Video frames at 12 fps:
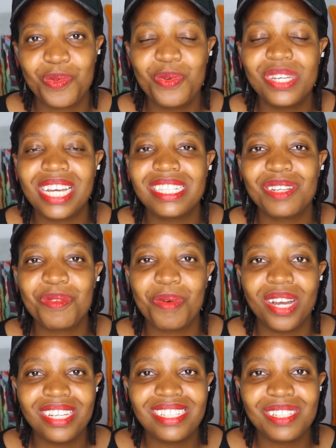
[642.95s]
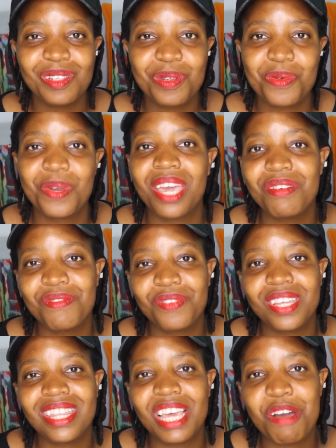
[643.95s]
Who doesn't want to
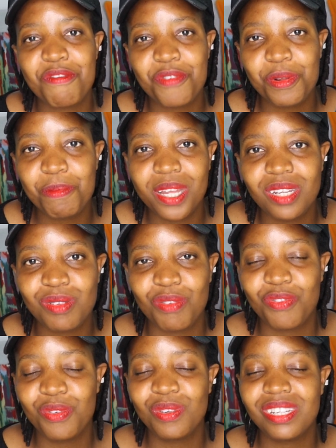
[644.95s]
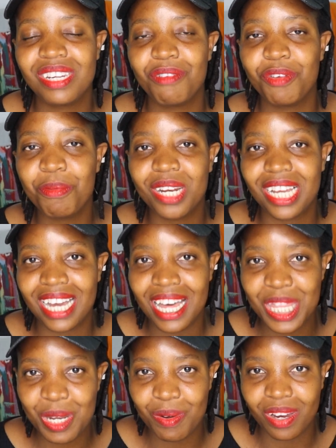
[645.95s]
have their full plate of food in a family
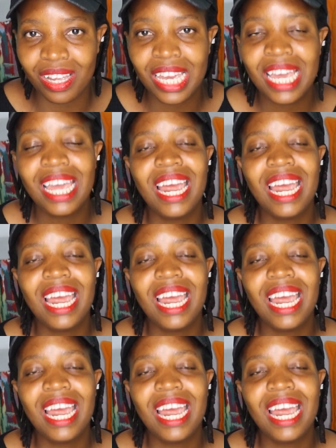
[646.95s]
gathering?